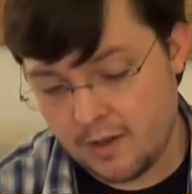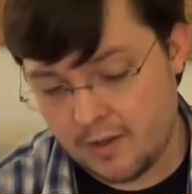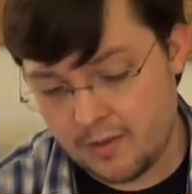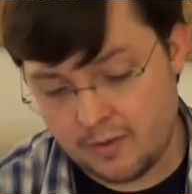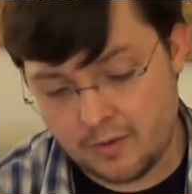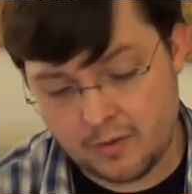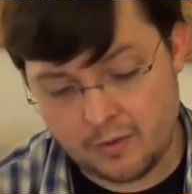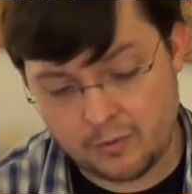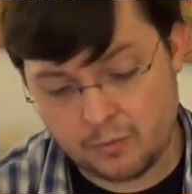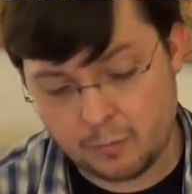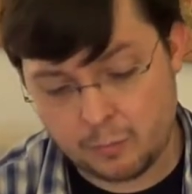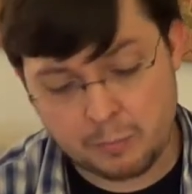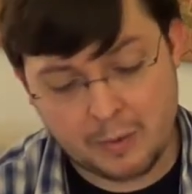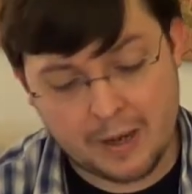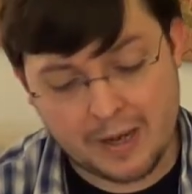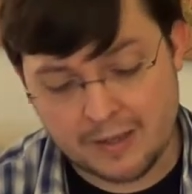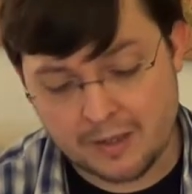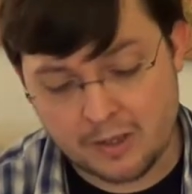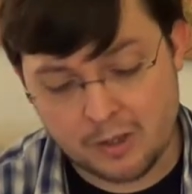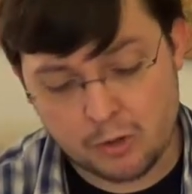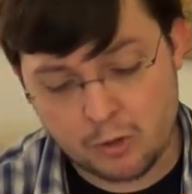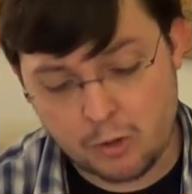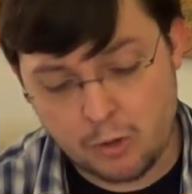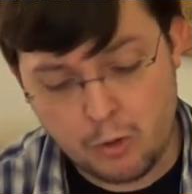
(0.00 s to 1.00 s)
There's
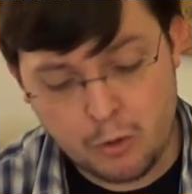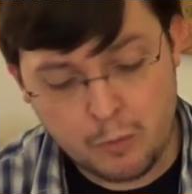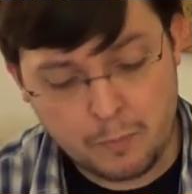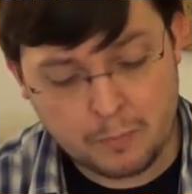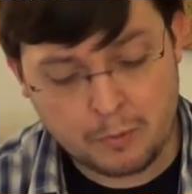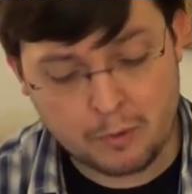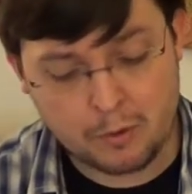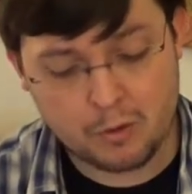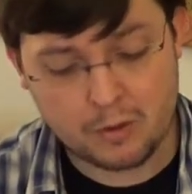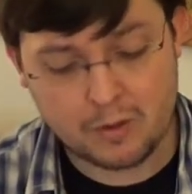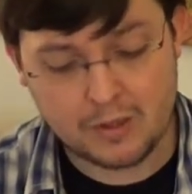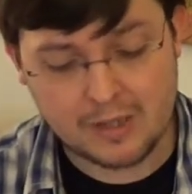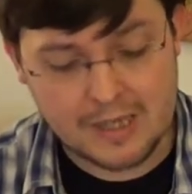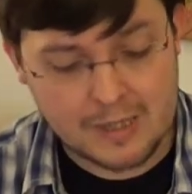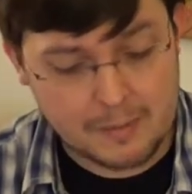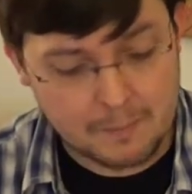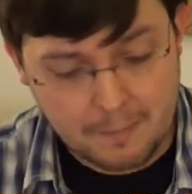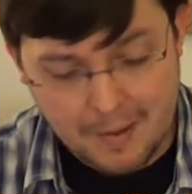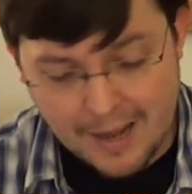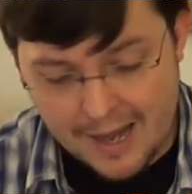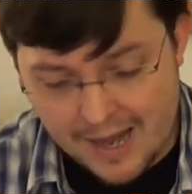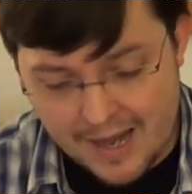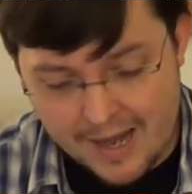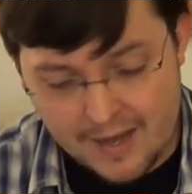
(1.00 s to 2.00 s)
Bradley Cooper, Lee
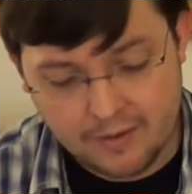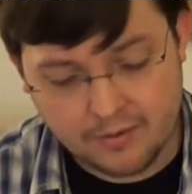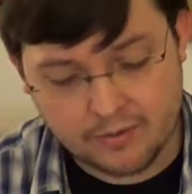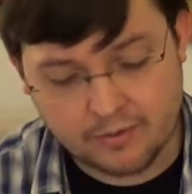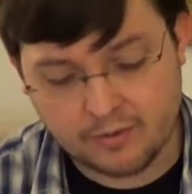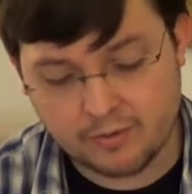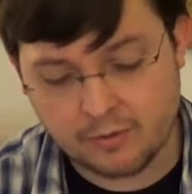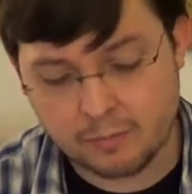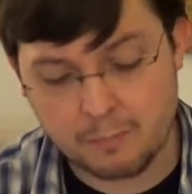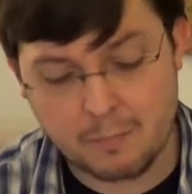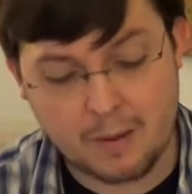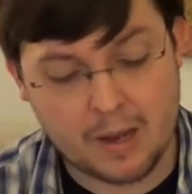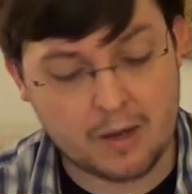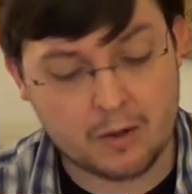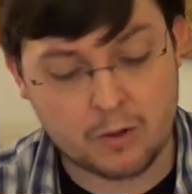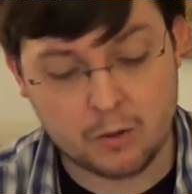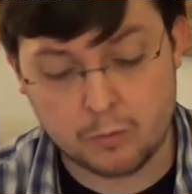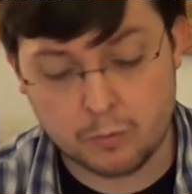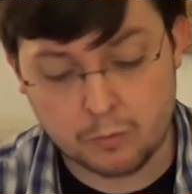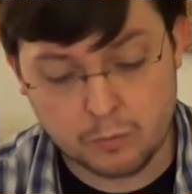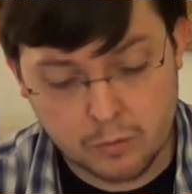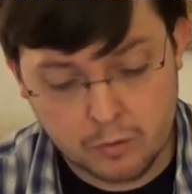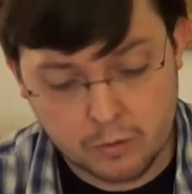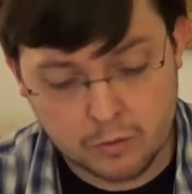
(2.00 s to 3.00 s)
Pace,
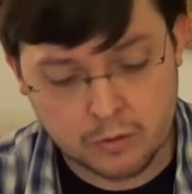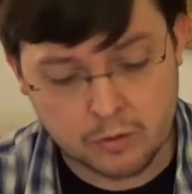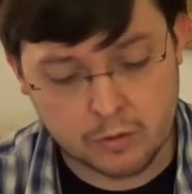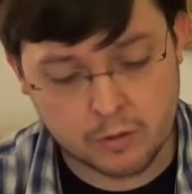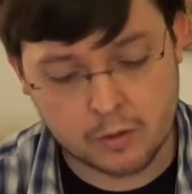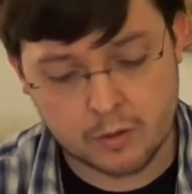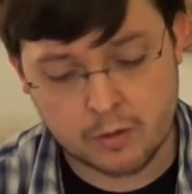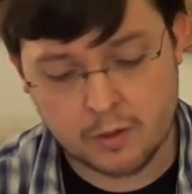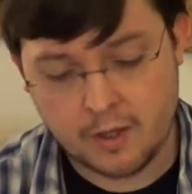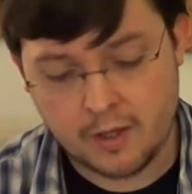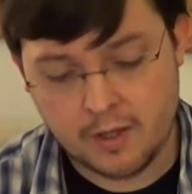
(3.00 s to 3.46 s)
Michael Rooker,